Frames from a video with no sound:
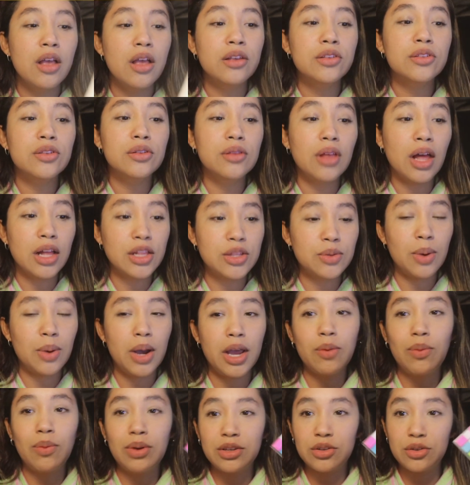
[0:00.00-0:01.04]
So that's why
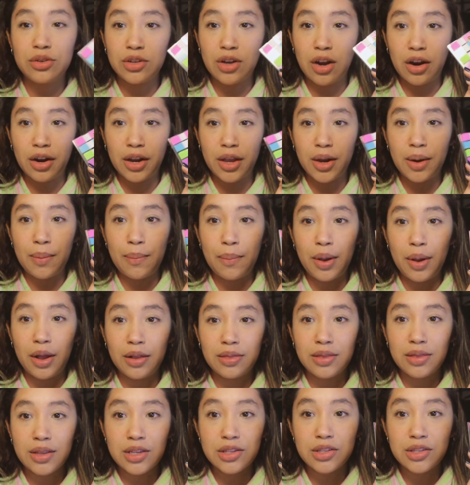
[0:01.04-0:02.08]
I went to Target and
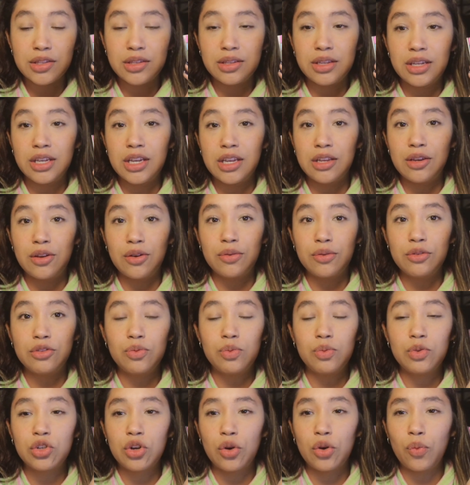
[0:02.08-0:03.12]
bought these sticky notes,
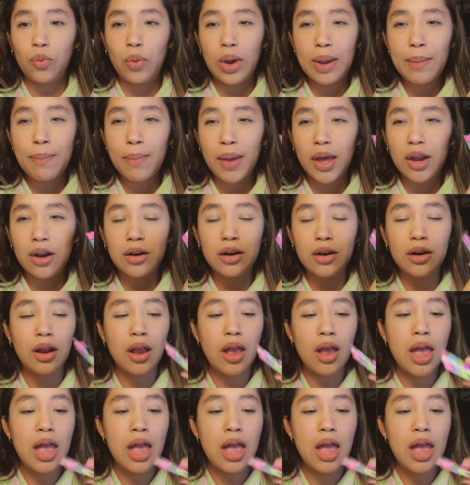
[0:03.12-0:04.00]
which are way better.